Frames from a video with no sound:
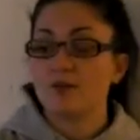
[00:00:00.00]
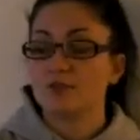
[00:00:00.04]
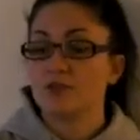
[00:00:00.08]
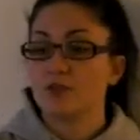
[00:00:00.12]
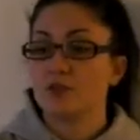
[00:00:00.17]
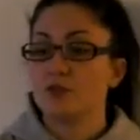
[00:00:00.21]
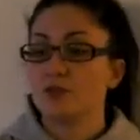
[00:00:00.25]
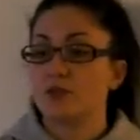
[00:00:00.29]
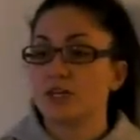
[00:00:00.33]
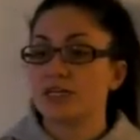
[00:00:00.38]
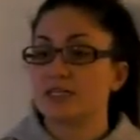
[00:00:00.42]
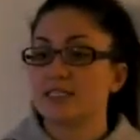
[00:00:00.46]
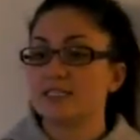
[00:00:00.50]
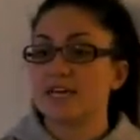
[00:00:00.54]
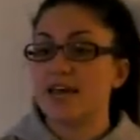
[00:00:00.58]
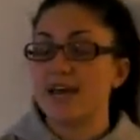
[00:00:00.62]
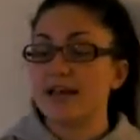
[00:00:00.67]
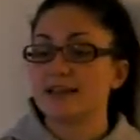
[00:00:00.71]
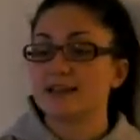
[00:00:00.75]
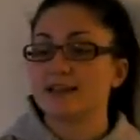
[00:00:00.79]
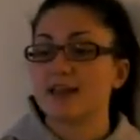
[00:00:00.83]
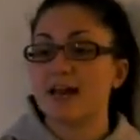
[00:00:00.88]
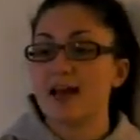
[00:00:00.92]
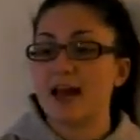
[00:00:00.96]
you can
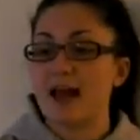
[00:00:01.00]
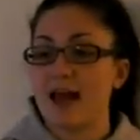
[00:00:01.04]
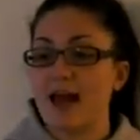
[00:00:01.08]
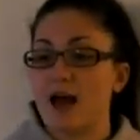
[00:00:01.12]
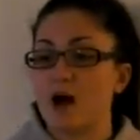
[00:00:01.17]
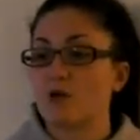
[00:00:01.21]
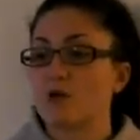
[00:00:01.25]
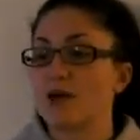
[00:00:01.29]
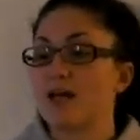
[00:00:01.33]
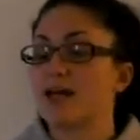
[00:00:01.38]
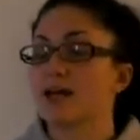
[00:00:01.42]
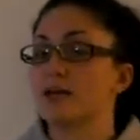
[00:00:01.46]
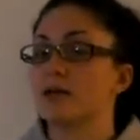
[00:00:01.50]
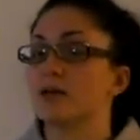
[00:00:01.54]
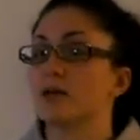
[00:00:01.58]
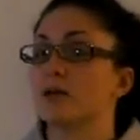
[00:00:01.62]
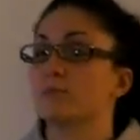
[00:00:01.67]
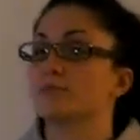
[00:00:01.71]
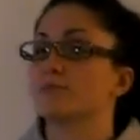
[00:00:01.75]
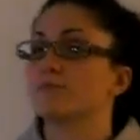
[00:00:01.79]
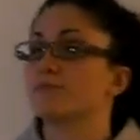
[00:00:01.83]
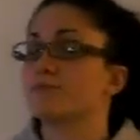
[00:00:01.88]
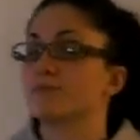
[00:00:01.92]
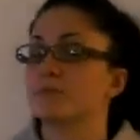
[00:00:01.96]
take that out and
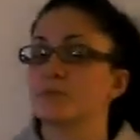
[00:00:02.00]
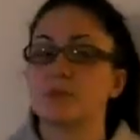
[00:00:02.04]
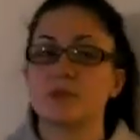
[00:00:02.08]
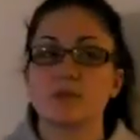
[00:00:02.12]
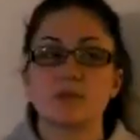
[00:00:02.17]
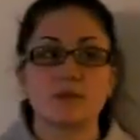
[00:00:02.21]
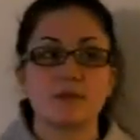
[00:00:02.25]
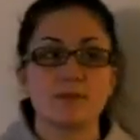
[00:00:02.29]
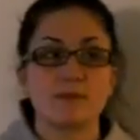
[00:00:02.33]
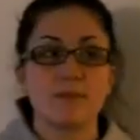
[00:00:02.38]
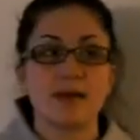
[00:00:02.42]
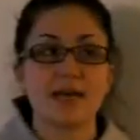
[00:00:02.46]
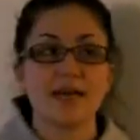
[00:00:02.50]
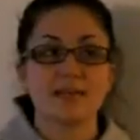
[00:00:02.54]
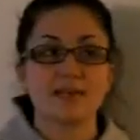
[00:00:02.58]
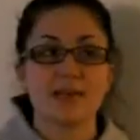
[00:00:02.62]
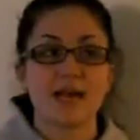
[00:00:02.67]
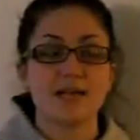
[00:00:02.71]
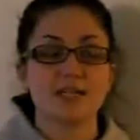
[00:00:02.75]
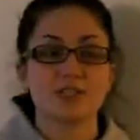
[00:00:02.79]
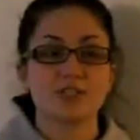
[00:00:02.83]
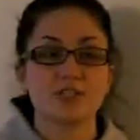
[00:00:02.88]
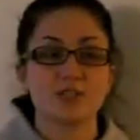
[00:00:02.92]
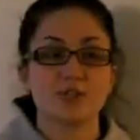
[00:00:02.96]
make
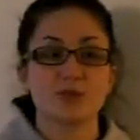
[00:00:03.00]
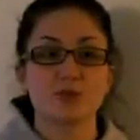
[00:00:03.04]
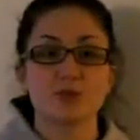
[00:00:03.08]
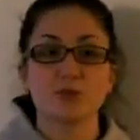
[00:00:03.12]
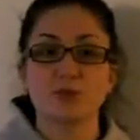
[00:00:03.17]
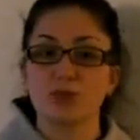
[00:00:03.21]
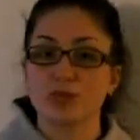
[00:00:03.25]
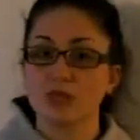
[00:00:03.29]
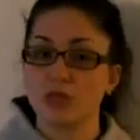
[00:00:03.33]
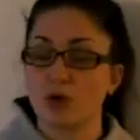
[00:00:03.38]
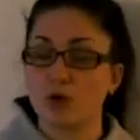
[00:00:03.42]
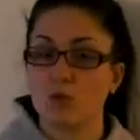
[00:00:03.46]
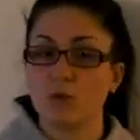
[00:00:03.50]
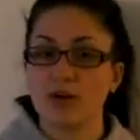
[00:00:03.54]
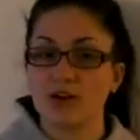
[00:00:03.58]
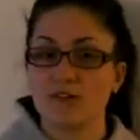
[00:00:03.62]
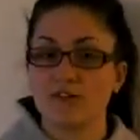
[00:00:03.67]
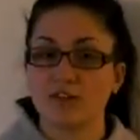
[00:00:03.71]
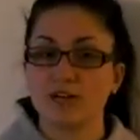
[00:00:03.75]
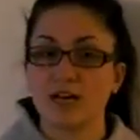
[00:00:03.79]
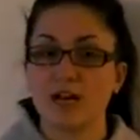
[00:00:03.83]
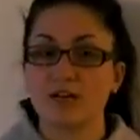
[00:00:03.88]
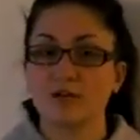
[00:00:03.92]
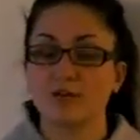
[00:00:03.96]
that into
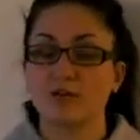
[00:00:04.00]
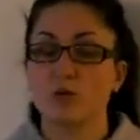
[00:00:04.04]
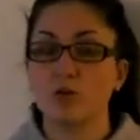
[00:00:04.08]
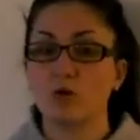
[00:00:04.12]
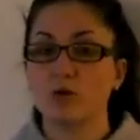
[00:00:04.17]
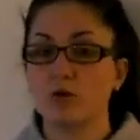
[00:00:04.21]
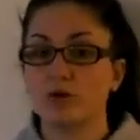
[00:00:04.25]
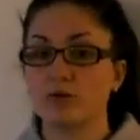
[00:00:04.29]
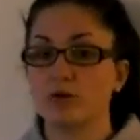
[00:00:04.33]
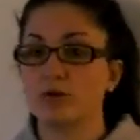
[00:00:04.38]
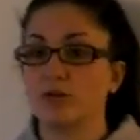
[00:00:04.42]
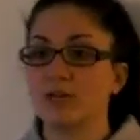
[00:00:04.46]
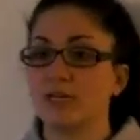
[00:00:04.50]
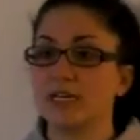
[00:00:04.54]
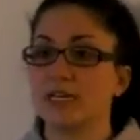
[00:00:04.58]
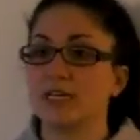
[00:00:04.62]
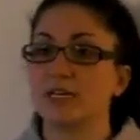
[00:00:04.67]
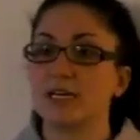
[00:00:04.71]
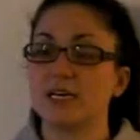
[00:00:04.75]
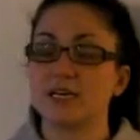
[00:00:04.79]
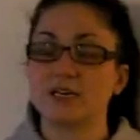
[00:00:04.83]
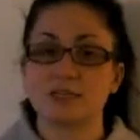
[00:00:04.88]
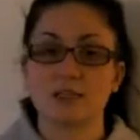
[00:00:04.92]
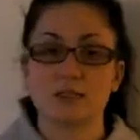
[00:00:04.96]
whatever kind of oil you
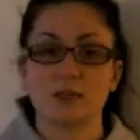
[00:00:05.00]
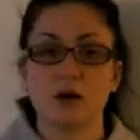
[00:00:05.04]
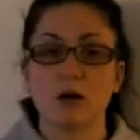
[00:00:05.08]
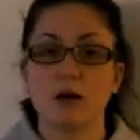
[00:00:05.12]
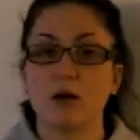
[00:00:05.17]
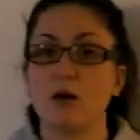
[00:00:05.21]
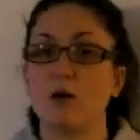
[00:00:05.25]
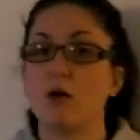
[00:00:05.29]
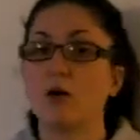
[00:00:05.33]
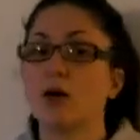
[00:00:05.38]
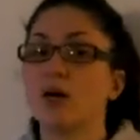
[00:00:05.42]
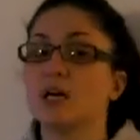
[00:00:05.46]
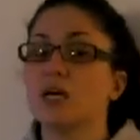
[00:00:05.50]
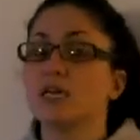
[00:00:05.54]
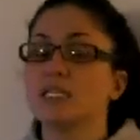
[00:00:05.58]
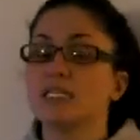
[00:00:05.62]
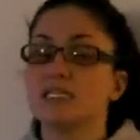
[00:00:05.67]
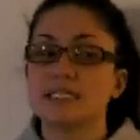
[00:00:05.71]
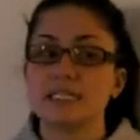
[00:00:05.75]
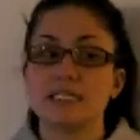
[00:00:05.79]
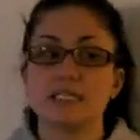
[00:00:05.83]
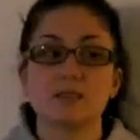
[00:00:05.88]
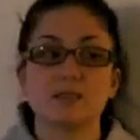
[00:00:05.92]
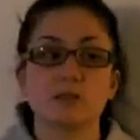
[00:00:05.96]
need, ethanol,
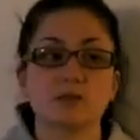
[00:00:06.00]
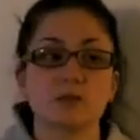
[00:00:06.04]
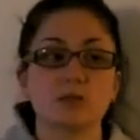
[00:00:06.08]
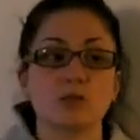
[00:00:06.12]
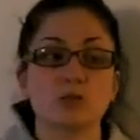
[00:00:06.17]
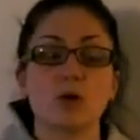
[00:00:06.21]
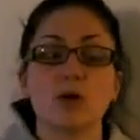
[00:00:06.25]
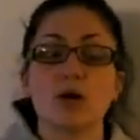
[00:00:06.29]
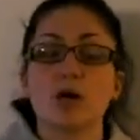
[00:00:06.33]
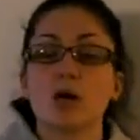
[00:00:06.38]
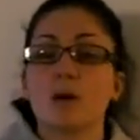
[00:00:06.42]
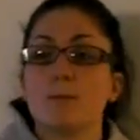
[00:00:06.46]
diesel,